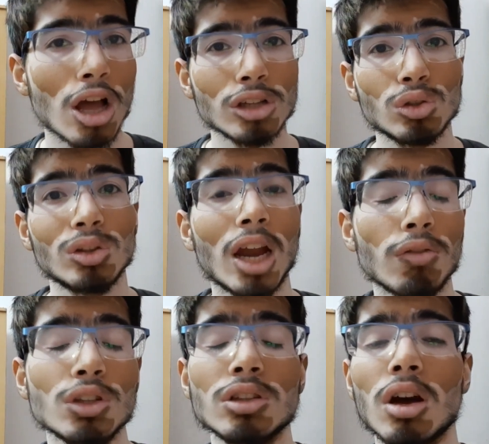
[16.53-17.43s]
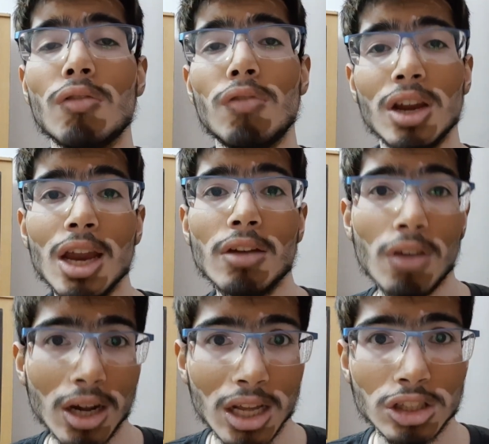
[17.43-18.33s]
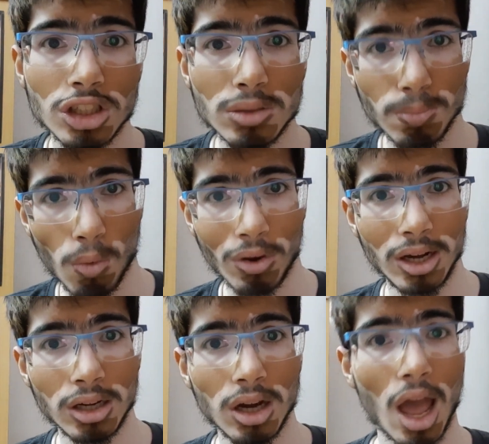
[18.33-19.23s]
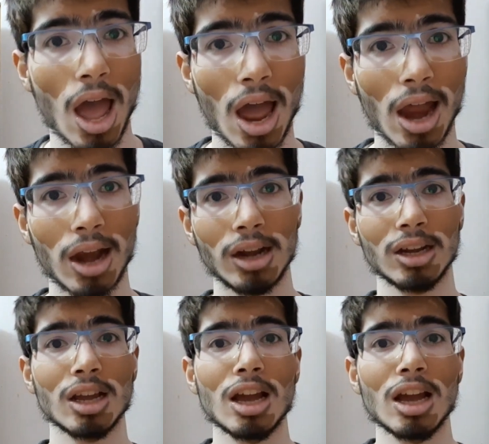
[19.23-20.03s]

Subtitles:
So that was a very advantageous point, and